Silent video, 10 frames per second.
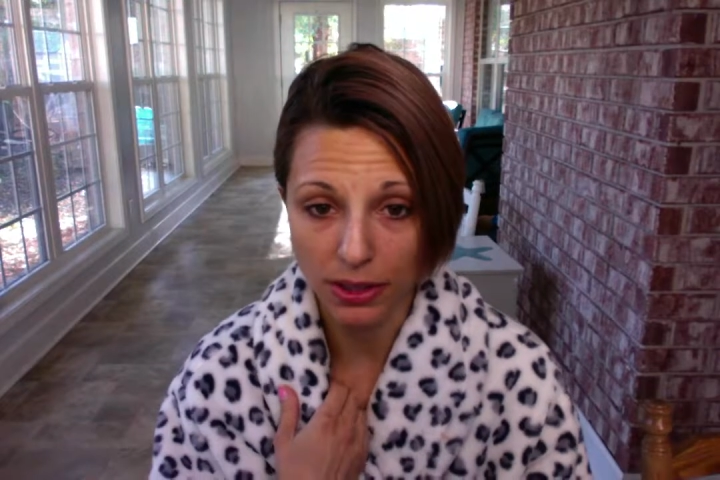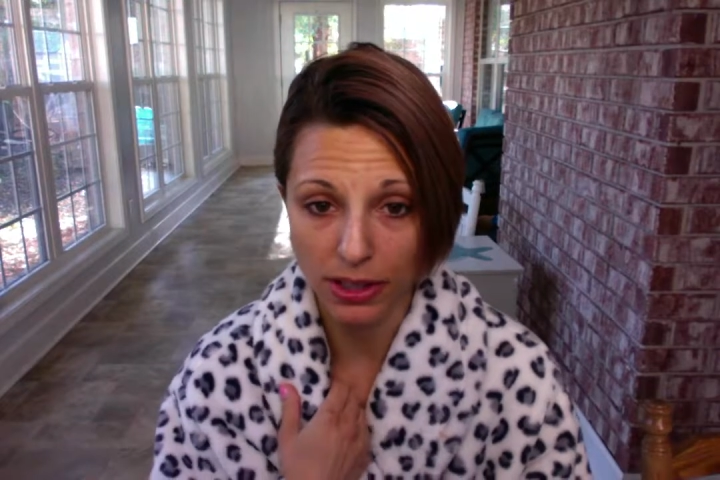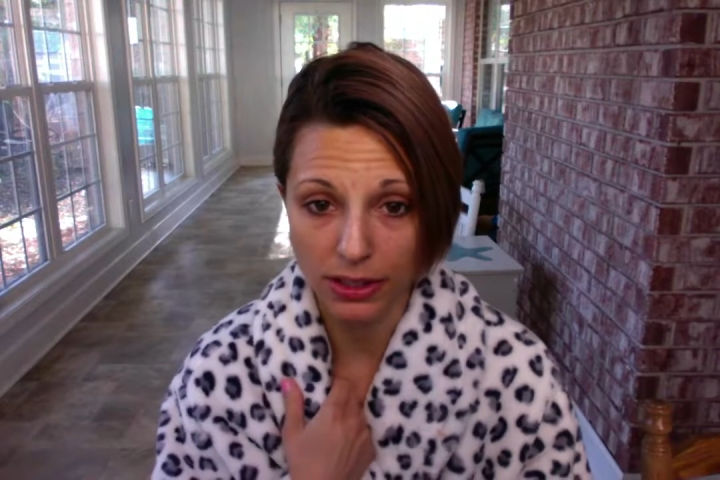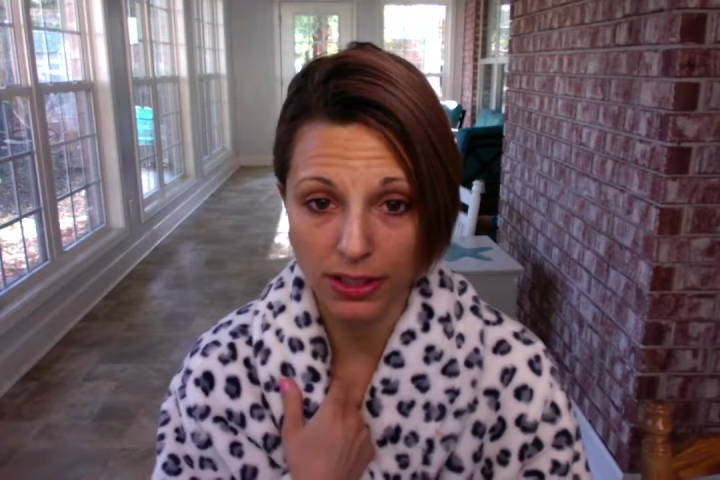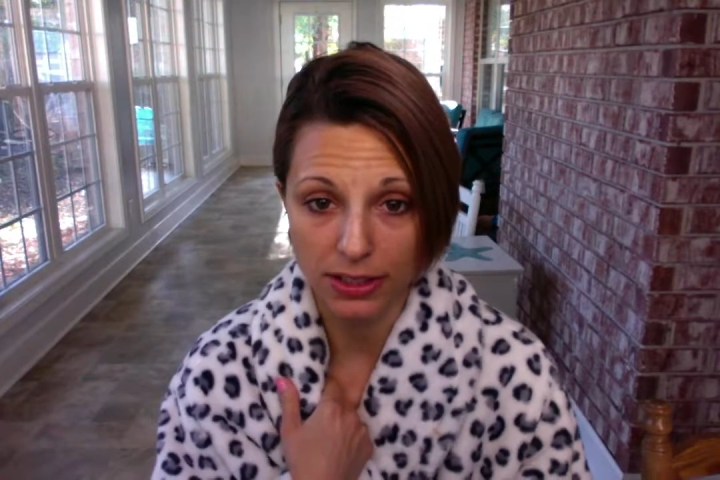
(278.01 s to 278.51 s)

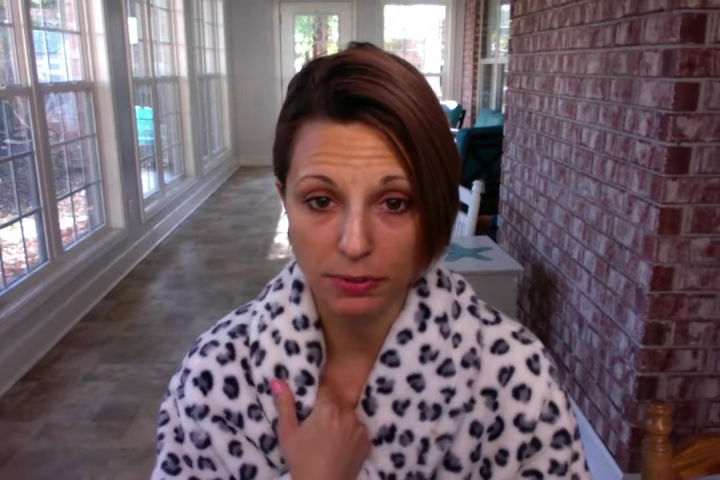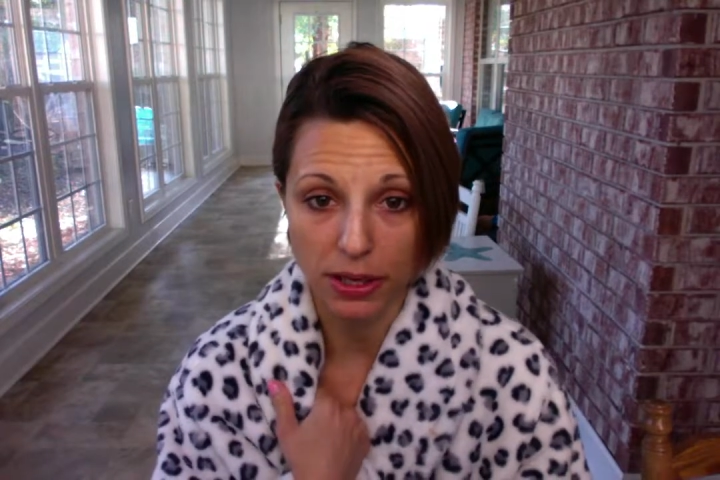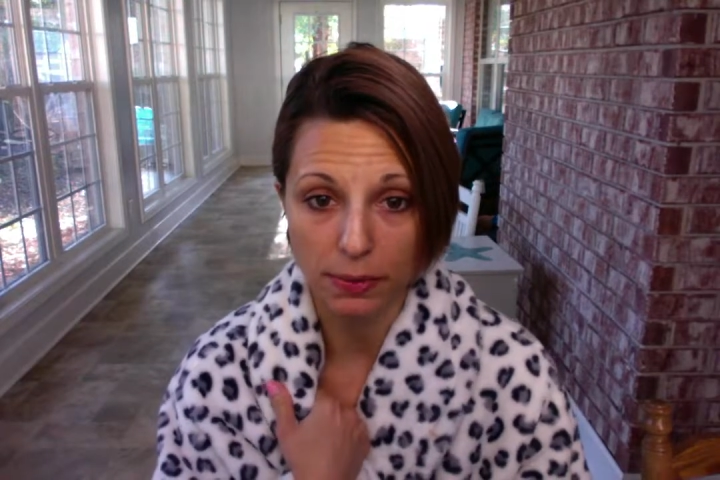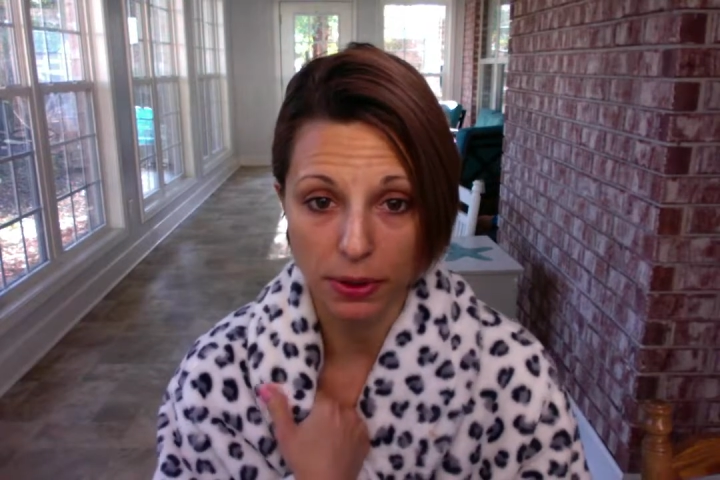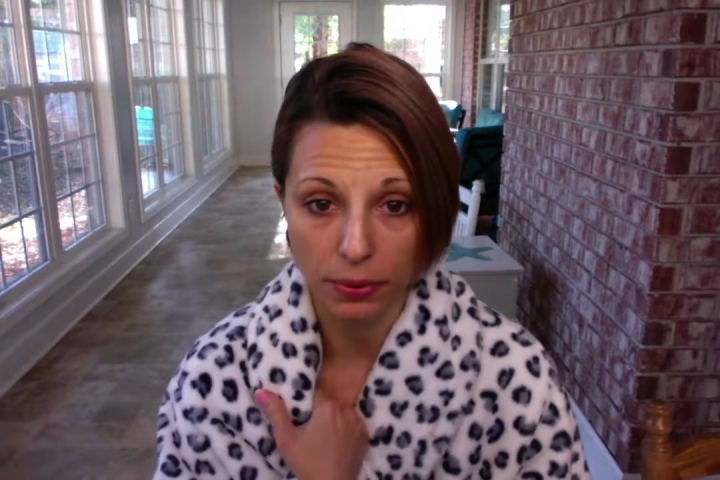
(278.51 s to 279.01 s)
it does
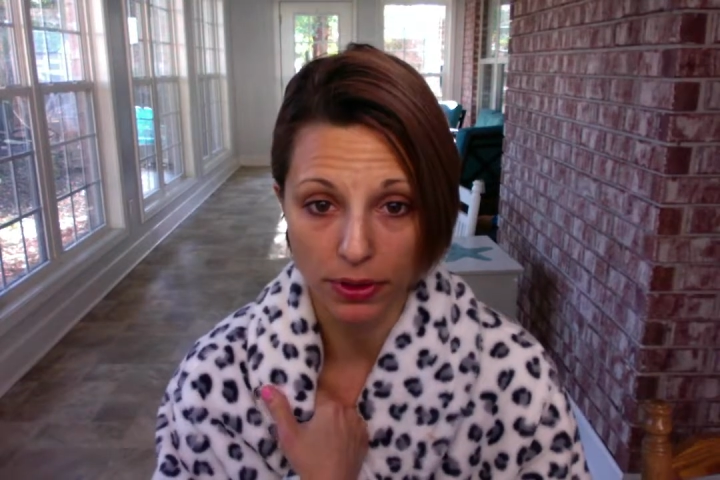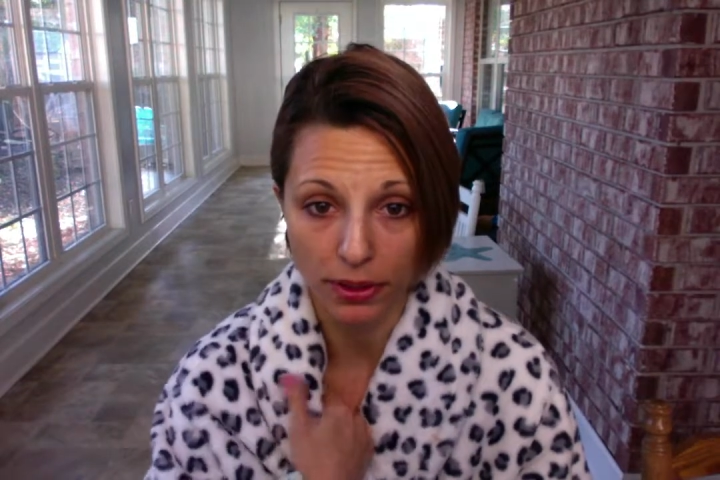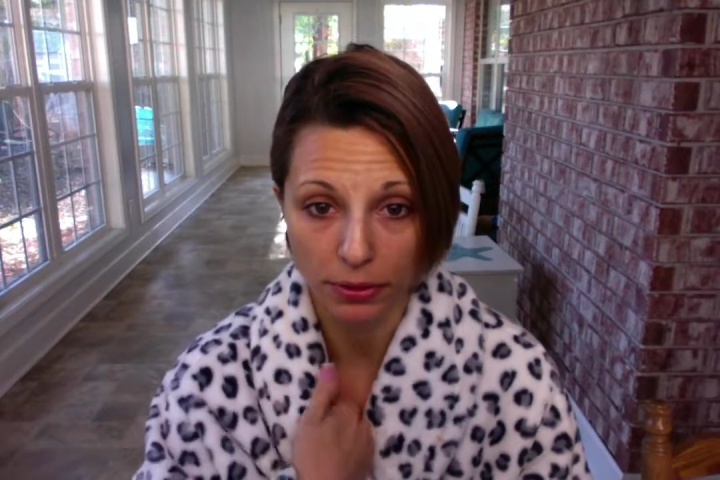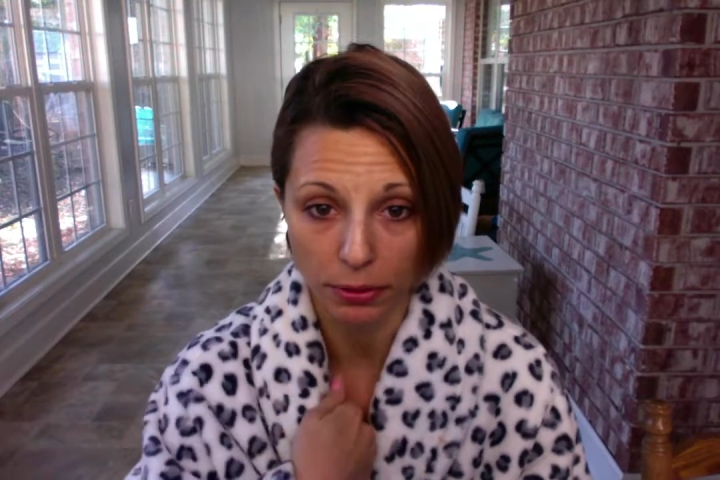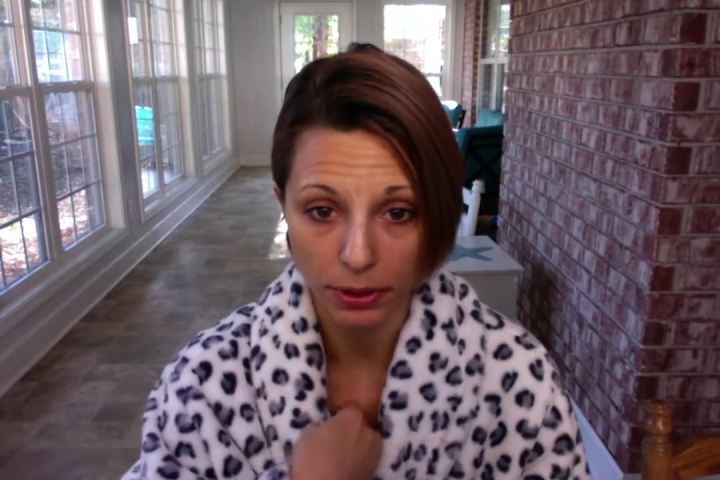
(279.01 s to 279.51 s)
make me want to
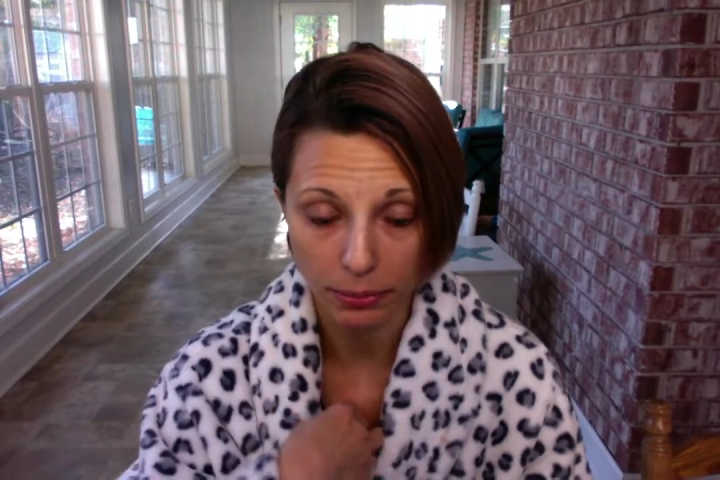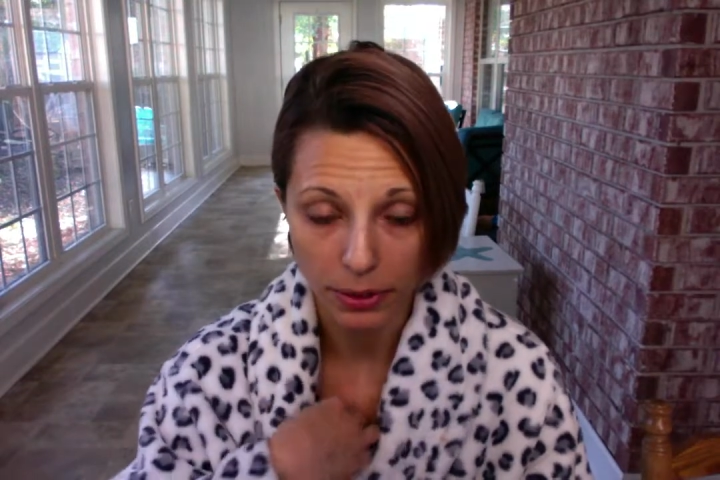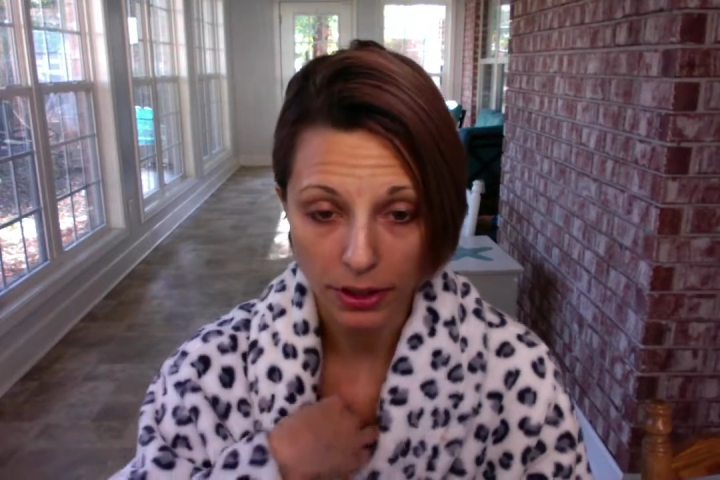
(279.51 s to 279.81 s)
throw up.